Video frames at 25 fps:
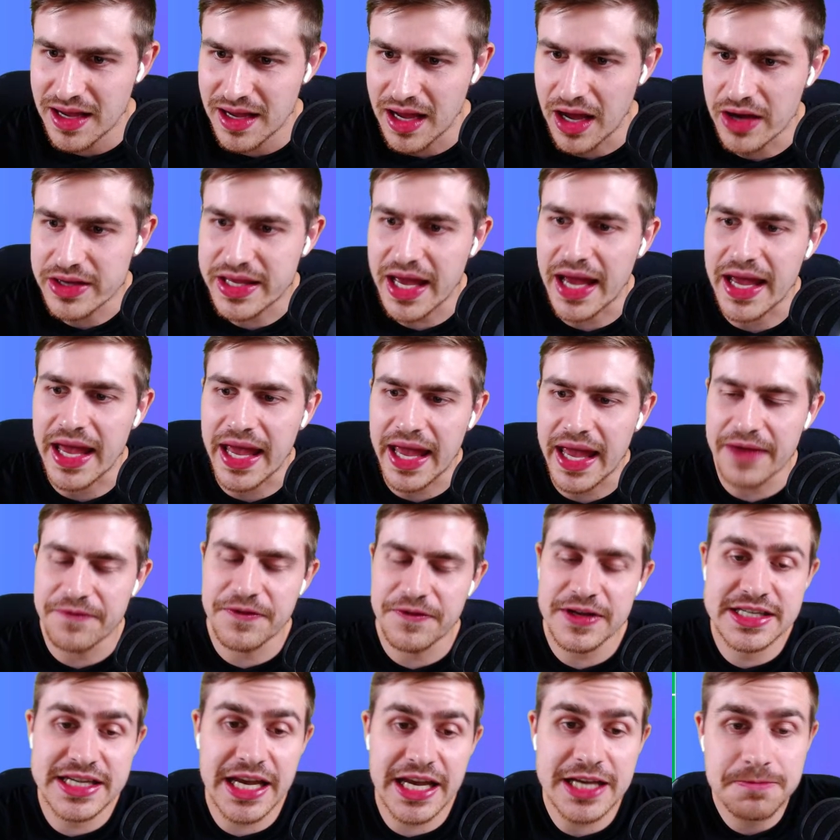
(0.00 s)
Okay, if
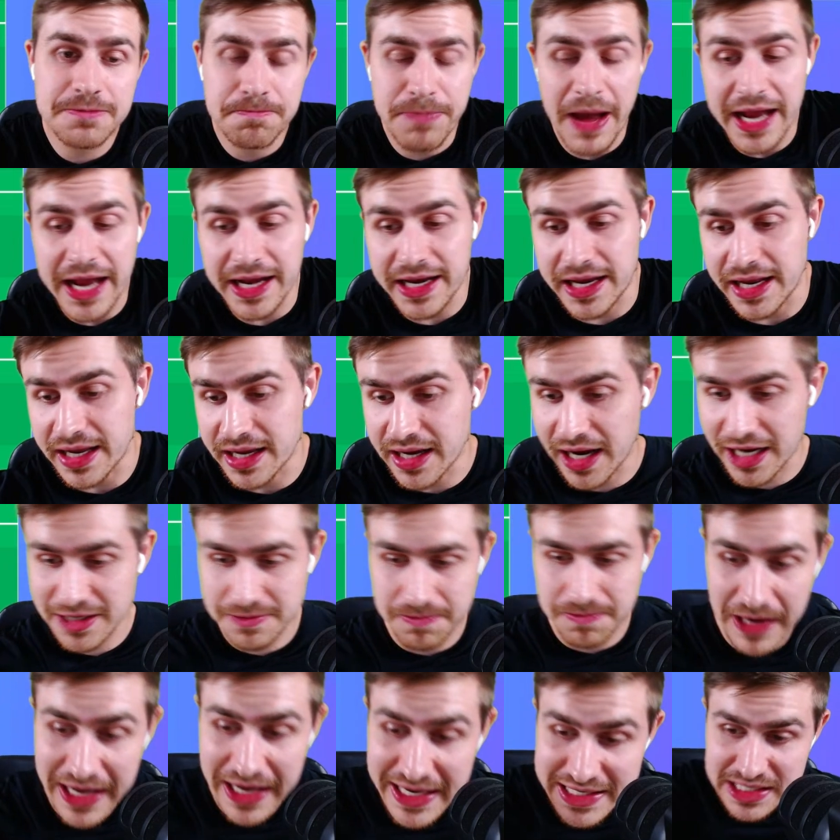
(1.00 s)
it says pending, guys,
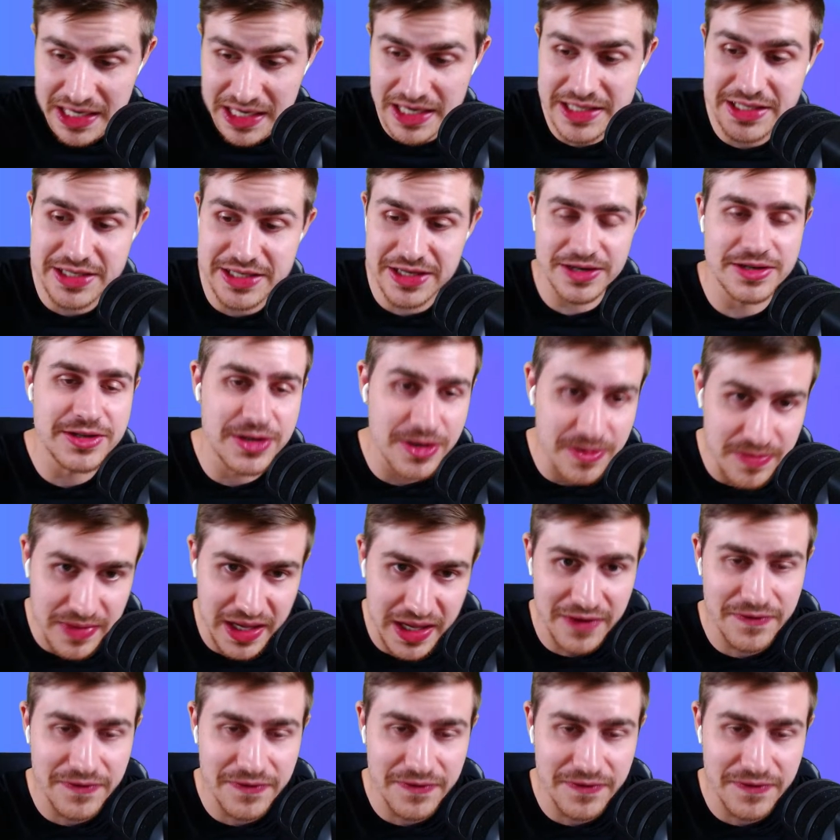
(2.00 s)
please listen to me.